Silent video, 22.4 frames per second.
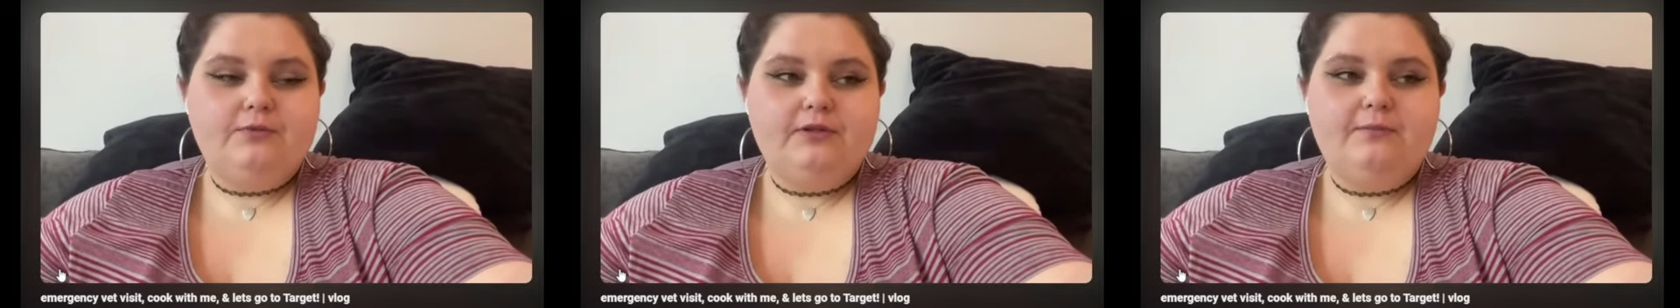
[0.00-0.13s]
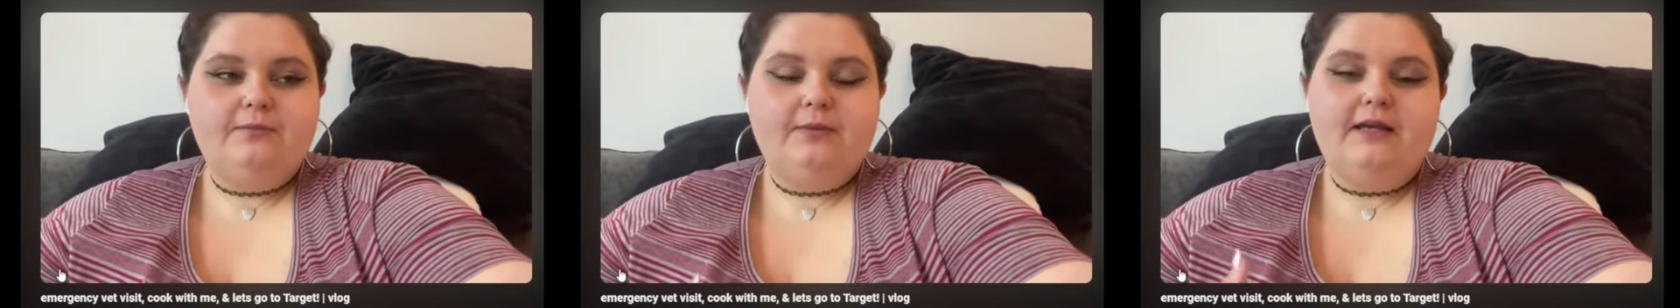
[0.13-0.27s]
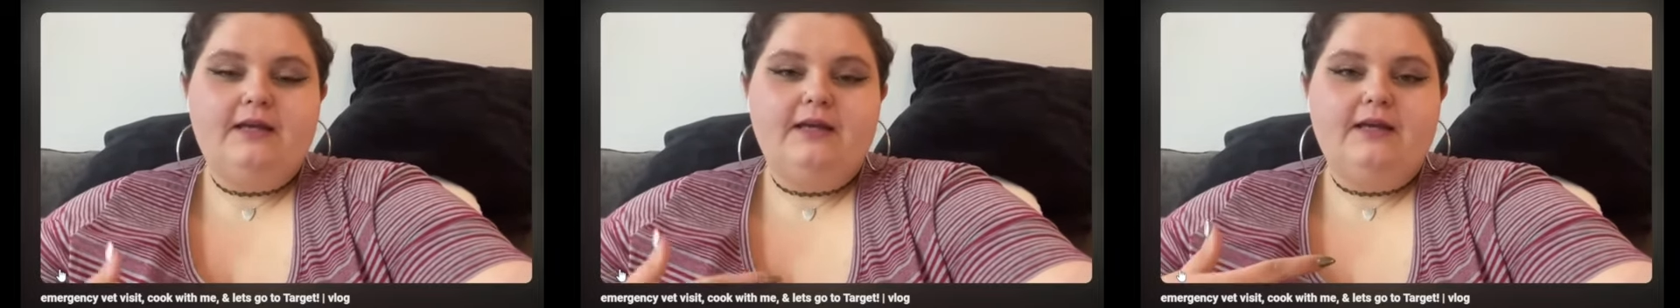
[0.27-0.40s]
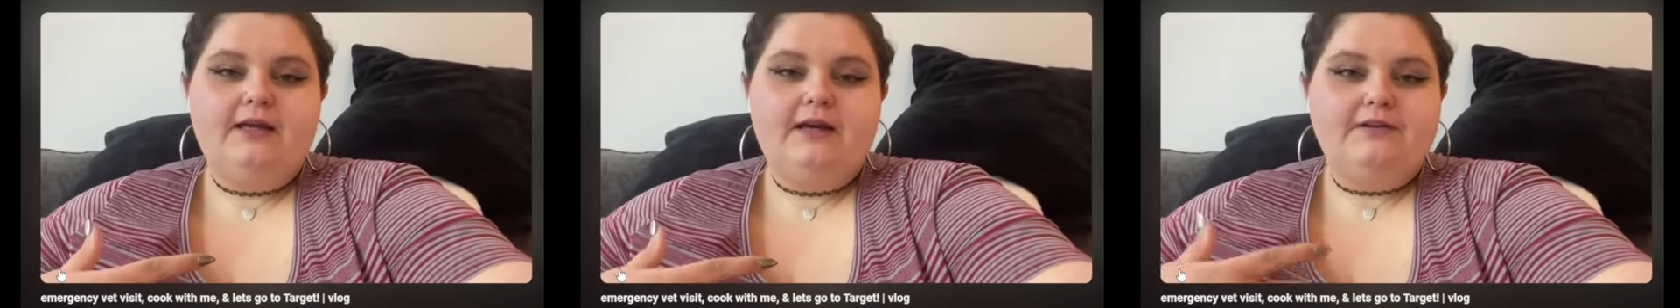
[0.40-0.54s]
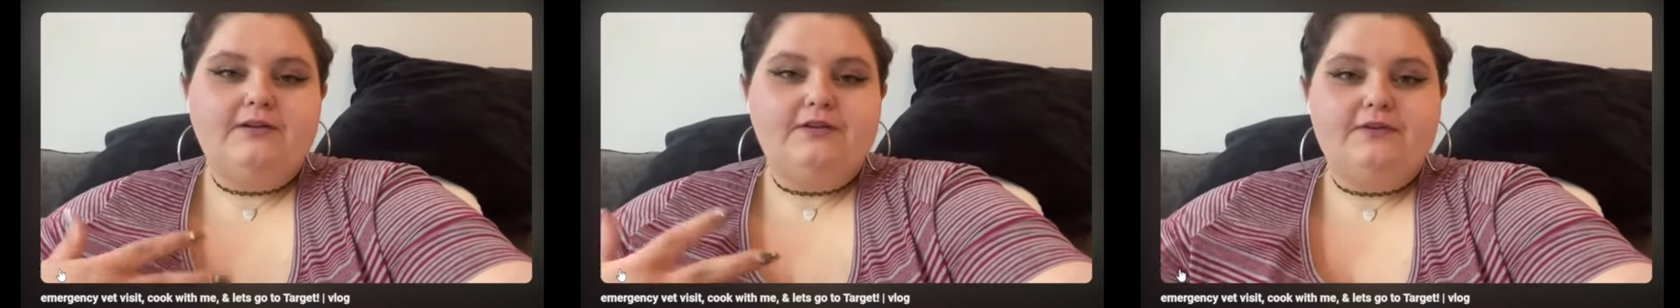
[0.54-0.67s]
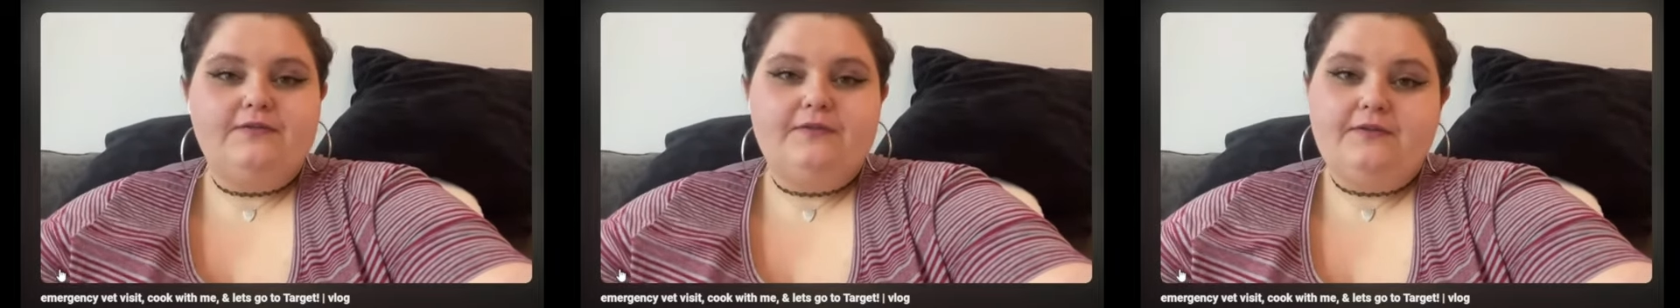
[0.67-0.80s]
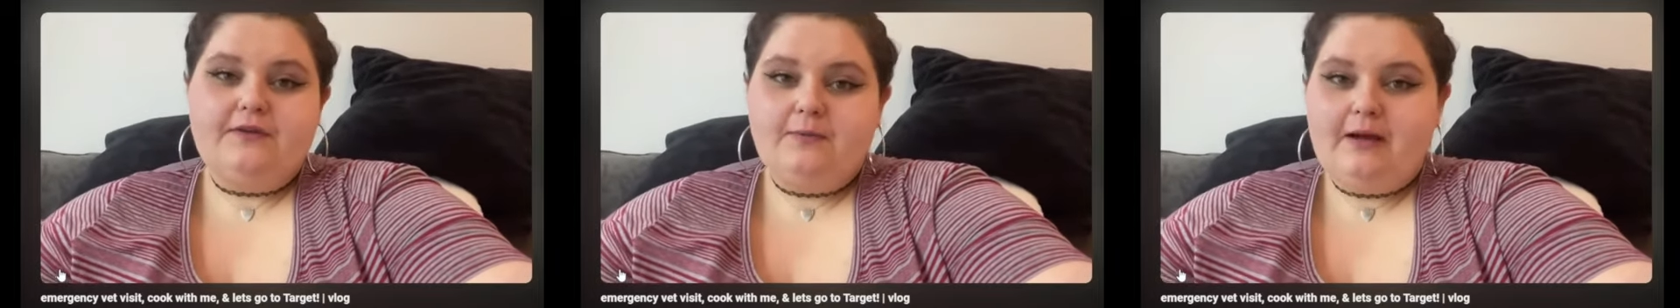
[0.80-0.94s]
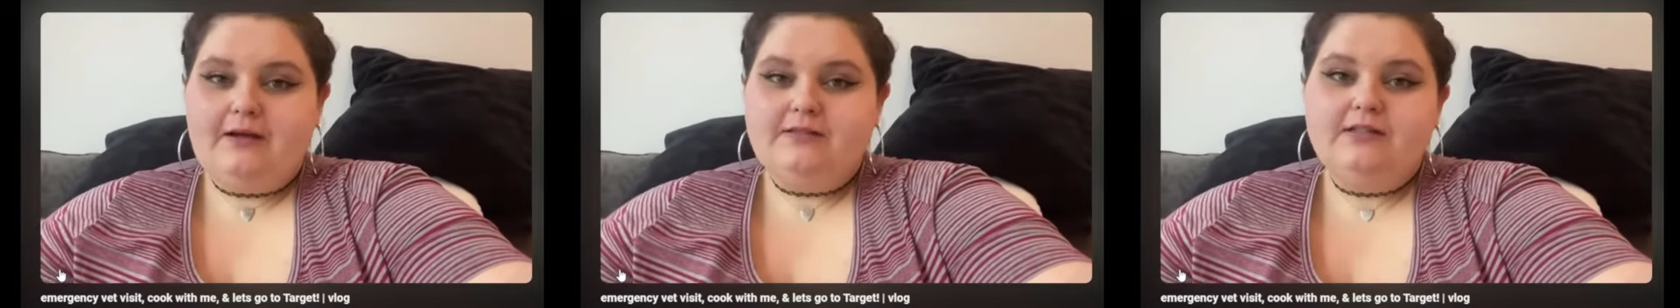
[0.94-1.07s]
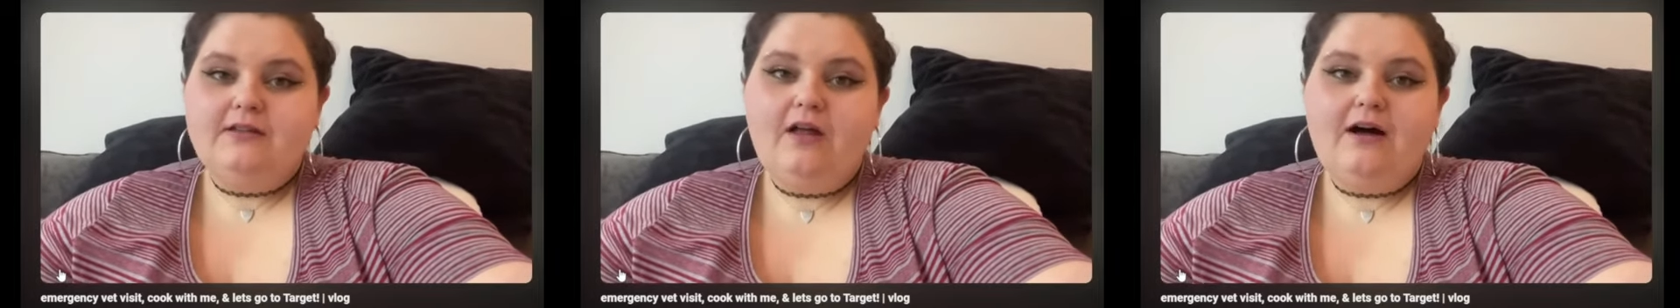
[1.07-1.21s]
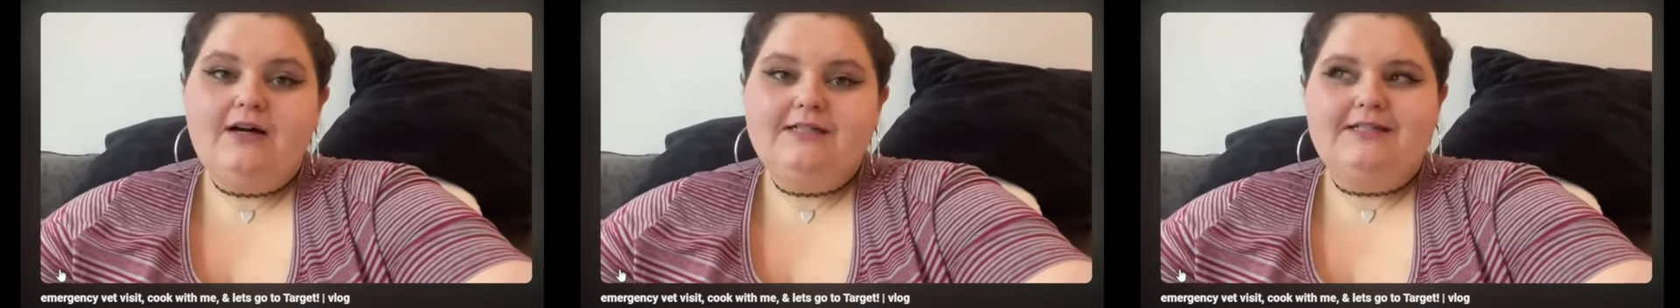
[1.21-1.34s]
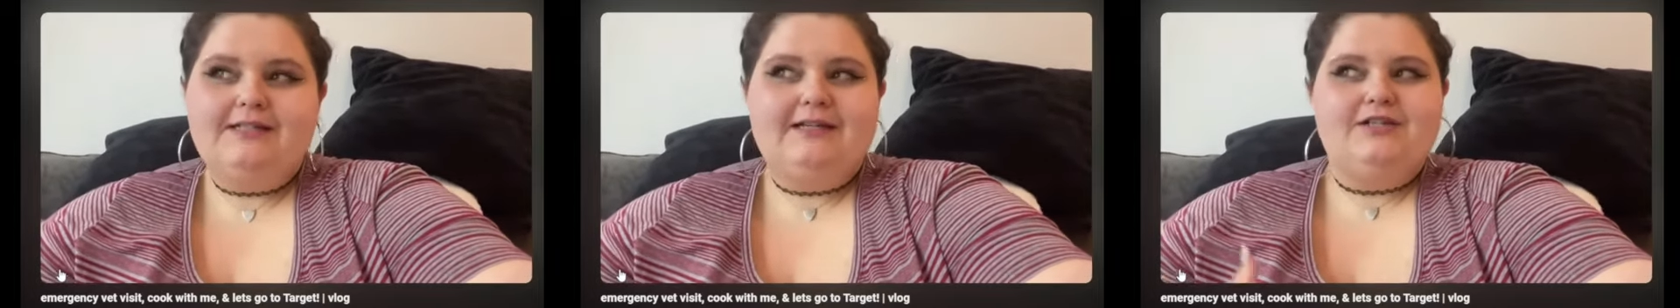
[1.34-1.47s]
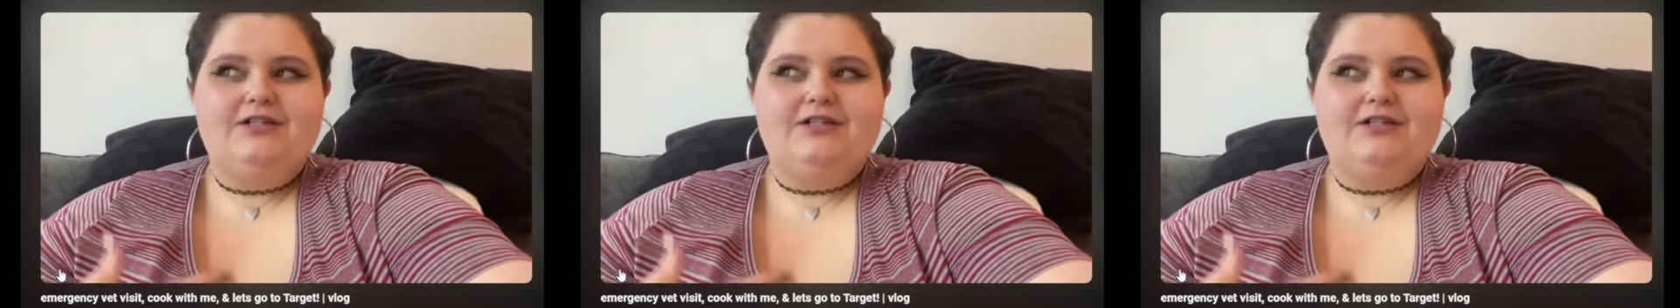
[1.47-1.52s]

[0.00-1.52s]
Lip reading: would be another 50 pounds lost.